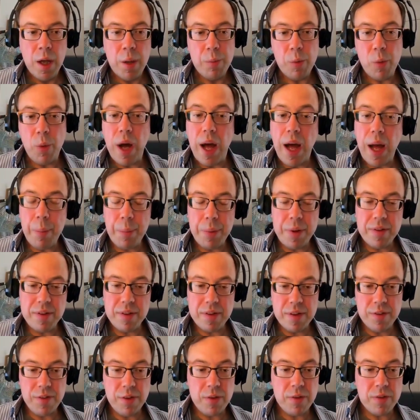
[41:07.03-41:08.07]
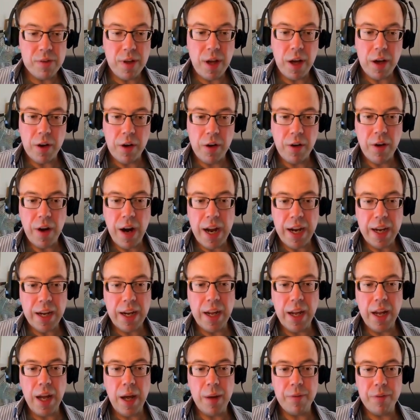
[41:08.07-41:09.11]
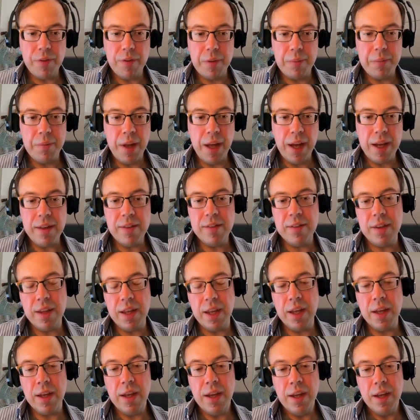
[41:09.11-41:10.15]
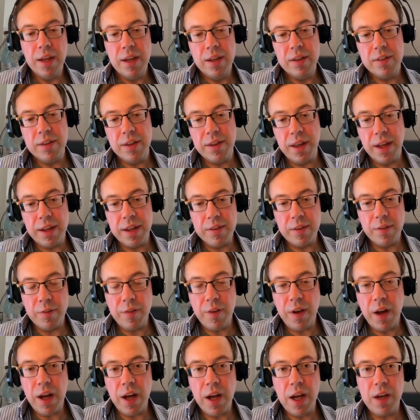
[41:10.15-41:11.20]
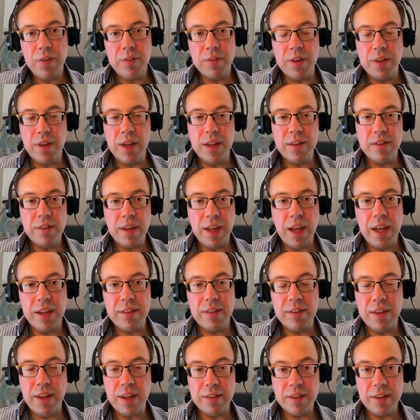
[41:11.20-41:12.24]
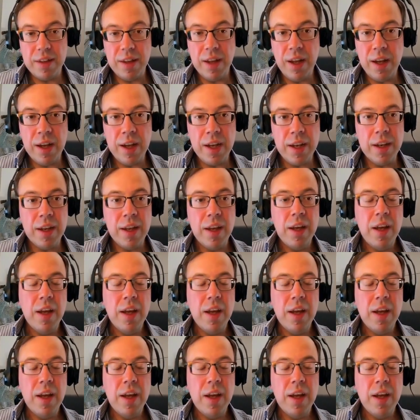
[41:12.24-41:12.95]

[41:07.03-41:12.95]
What happens is if you start cranking up from 90 to 95 to 98 to 99,